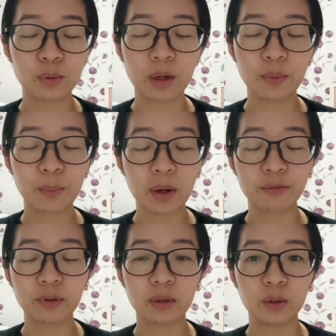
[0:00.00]
who are preparing
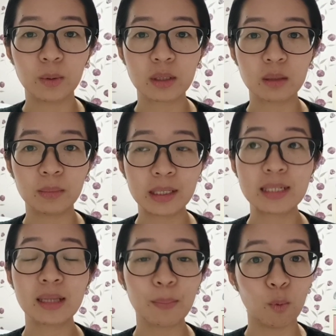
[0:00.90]
for the USMLE
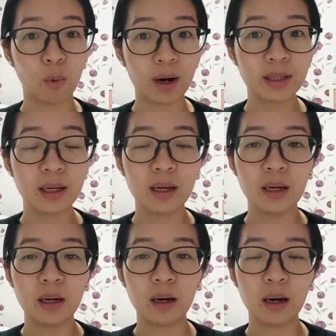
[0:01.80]
Step 1,
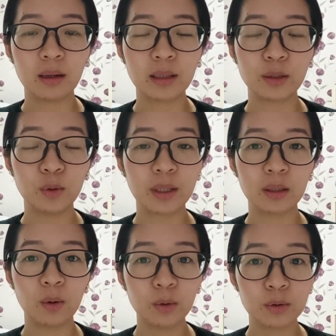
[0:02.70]
uh, that you
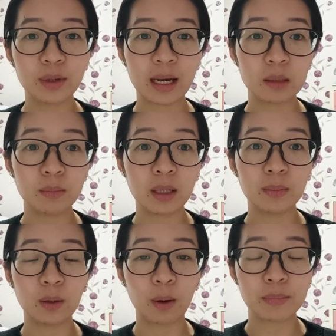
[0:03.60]
can go to the
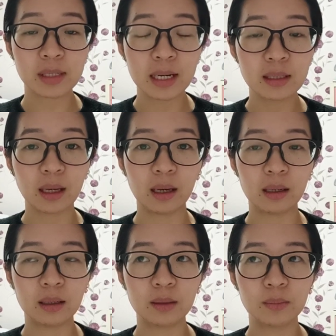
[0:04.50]
NBME website
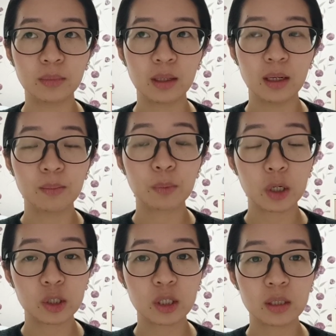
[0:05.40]
and
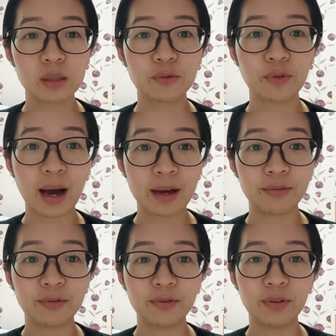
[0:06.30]
purchase
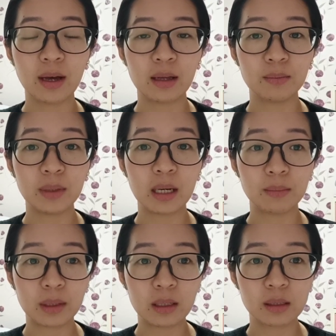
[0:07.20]
5
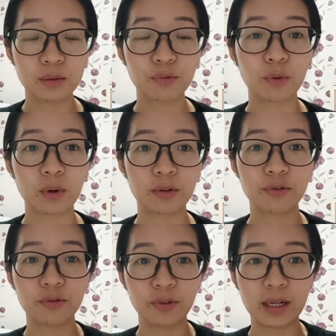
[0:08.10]
NBMEs for
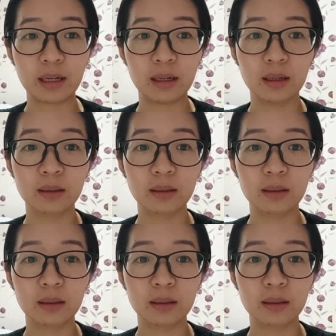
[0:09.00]
free.